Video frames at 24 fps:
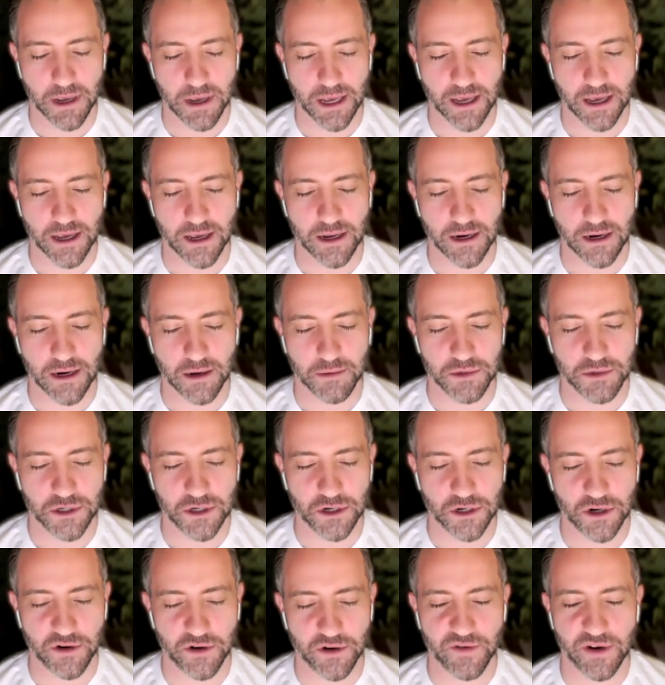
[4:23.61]
and
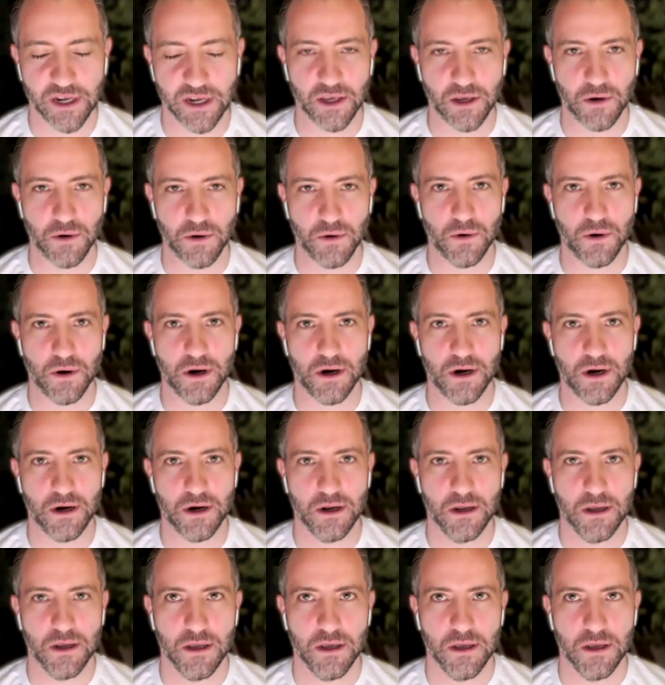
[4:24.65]
observing your